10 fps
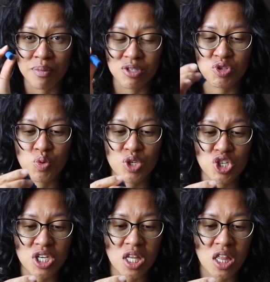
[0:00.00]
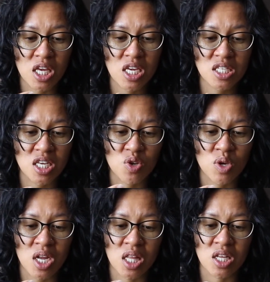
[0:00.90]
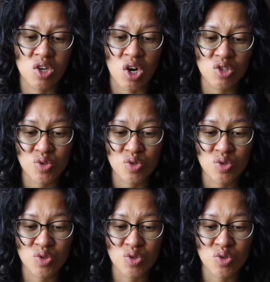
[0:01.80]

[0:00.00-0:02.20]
squishy things that you get at the dollar